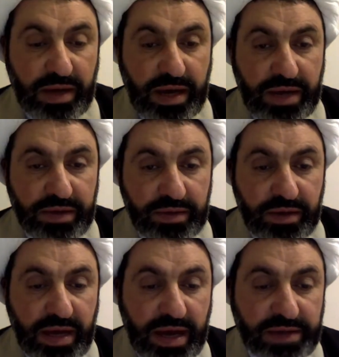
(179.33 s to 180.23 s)
and
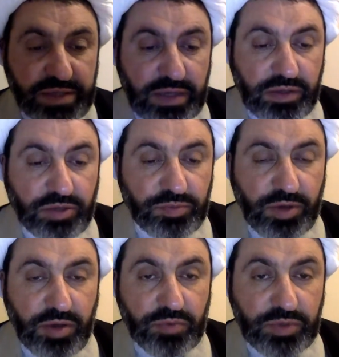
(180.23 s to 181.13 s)
ask Allah
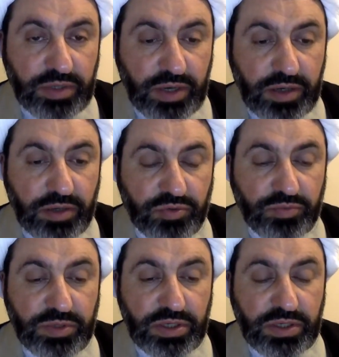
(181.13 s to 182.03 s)
subhanahu wa ta'ala
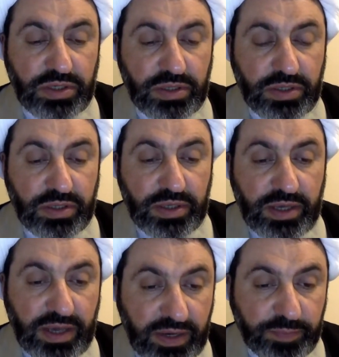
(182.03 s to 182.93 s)
to be
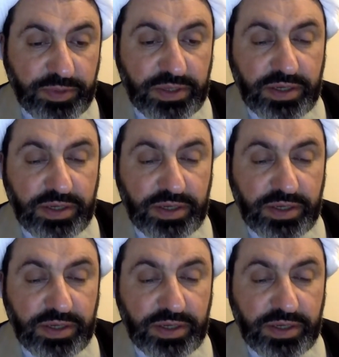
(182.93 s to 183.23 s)
helping